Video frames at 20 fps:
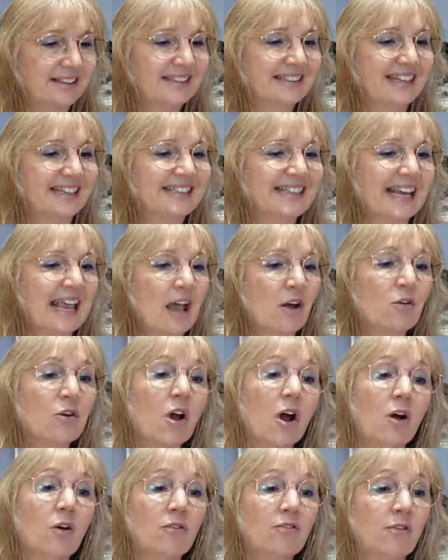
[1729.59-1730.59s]
Setting
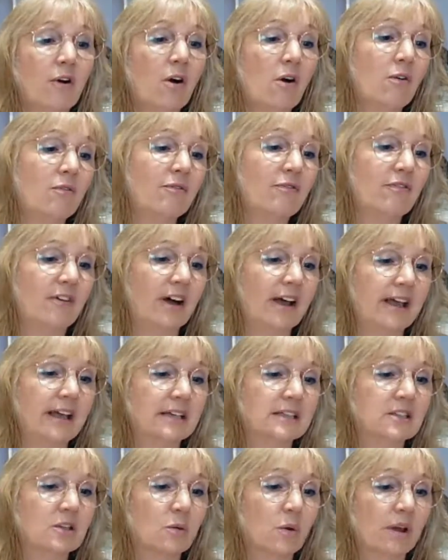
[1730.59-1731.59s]
alcohol on fire
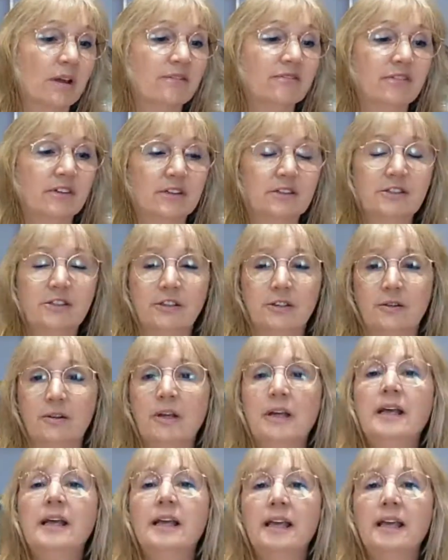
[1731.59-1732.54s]
is quite fun too.